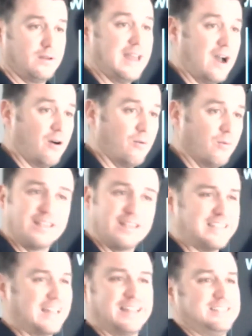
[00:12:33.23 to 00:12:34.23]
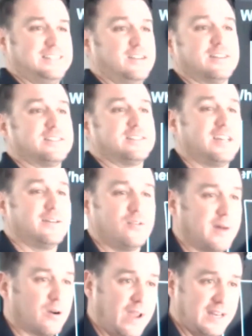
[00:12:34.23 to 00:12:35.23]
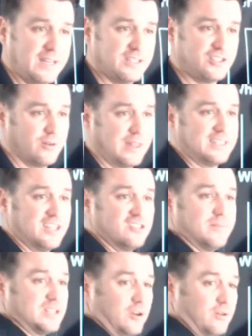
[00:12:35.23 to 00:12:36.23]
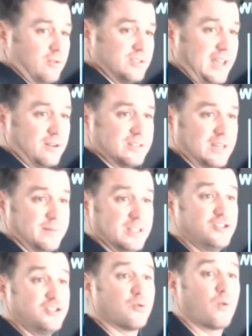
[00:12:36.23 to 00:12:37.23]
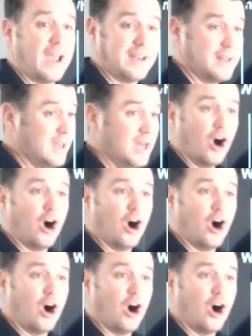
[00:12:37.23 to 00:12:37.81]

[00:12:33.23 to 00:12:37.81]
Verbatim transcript: Now, what is that? That still doesn't tell me what my rate is, Joe. That tells me my total cycle time is. You're right.